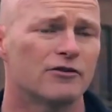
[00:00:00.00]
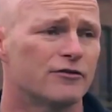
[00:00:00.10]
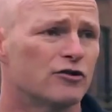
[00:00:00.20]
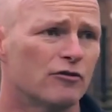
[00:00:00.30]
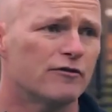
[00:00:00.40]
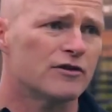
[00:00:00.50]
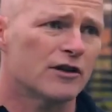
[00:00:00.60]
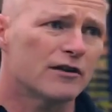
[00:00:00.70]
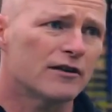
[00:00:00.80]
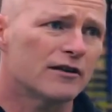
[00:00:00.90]
photographers,
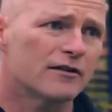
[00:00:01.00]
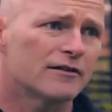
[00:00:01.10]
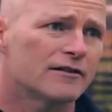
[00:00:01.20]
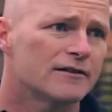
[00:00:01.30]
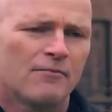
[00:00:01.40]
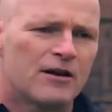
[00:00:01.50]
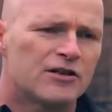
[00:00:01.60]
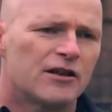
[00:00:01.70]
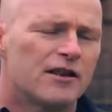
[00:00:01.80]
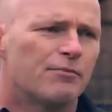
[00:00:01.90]
I think.
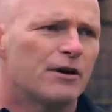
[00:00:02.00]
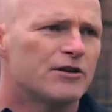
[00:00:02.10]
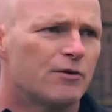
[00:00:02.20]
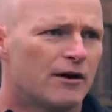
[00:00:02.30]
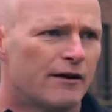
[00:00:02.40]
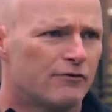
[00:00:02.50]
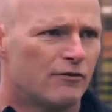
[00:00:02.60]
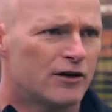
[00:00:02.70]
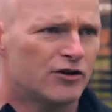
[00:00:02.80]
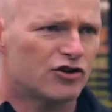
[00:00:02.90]
Basically, the police won't have a
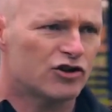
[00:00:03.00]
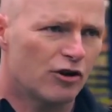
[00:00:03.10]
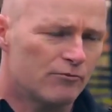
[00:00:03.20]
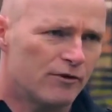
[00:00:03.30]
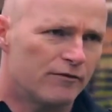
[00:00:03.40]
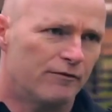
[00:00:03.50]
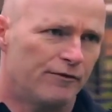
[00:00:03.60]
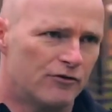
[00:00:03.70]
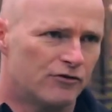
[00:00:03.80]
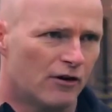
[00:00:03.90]
right to stop you from
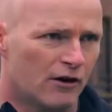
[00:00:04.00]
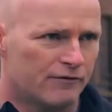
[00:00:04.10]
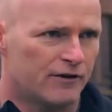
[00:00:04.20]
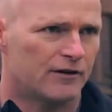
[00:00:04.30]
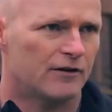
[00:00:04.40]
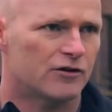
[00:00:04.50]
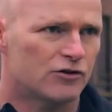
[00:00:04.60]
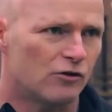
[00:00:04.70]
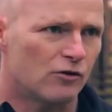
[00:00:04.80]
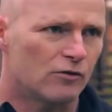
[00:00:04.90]
photographing
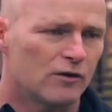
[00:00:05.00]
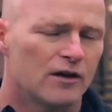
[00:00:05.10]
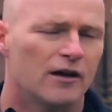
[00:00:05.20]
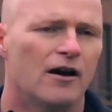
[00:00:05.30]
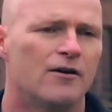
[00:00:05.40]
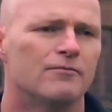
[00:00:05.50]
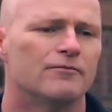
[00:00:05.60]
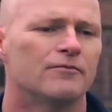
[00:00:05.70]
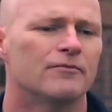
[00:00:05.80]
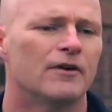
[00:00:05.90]
at all,
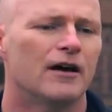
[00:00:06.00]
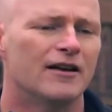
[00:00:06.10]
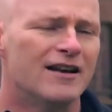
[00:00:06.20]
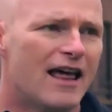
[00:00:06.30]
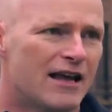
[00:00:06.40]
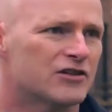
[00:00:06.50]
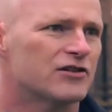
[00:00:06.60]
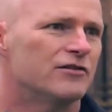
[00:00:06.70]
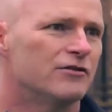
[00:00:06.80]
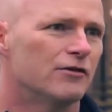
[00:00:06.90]

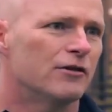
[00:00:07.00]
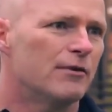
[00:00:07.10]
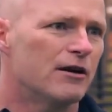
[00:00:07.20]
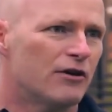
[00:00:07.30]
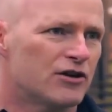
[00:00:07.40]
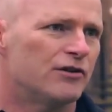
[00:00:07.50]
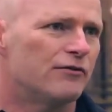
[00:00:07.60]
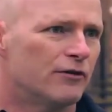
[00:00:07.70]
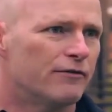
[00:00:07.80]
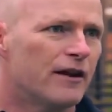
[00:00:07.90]
unless you're going to be arrested
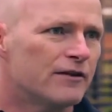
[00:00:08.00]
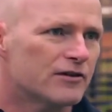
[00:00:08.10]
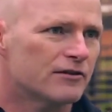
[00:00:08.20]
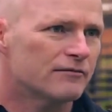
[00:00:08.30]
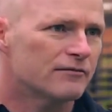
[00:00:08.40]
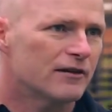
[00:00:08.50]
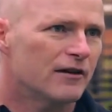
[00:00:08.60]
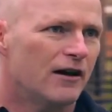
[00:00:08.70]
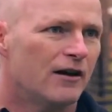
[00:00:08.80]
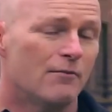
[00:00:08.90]
for an offence
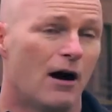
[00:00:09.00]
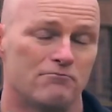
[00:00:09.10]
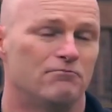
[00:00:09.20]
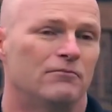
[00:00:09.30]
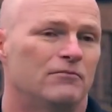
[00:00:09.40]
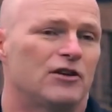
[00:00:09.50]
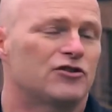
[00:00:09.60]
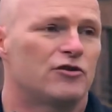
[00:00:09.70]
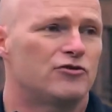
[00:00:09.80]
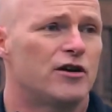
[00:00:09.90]

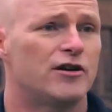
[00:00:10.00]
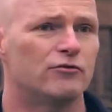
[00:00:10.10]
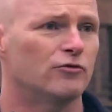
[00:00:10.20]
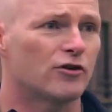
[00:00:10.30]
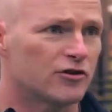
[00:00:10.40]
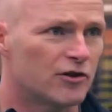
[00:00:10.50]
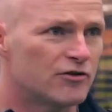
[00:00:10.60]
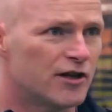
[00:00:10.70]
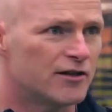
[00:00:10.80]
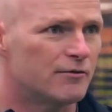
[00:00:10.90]
associated or not
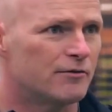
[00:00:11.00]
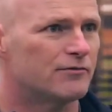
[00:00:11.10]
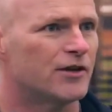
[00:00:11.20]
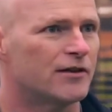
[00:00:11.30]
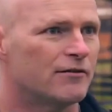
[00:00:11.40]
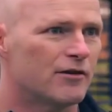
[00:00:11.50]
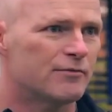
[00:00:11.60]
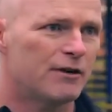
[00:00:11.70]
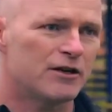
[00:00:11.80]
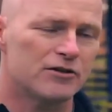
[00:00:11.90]
associated with the taking of those
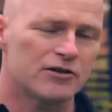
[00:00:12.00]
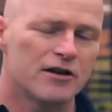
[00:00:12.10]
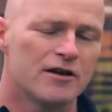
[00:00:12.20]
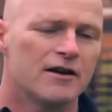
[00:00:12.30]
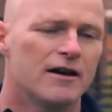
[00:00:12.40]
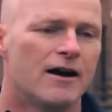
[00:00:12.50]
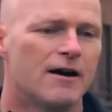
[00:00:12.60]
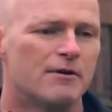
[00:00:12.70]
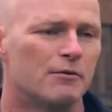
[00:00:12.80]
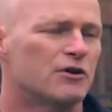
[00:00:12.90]
pictures.
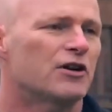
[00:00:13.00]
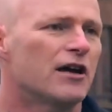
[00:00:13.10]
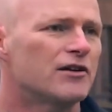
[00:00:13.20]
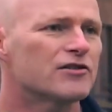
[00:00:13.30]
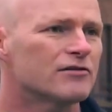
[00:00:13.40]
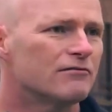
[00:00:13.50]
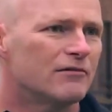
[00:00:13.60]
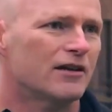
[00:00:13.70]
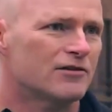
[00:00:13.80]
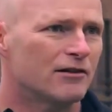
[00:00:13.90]
In which case,
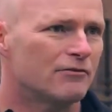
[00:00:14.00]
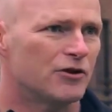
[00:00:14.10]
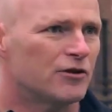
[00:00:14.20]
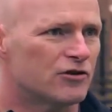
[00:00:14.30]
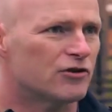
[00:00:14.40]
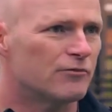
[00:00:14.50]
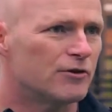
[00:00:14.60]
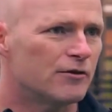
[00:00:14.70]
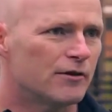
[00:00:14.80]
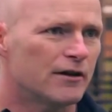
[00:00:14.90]
yes, they're obviously going to stop you
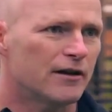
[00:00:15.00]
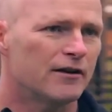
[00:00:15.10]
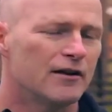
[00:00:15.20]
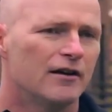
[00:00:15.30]
doing it then.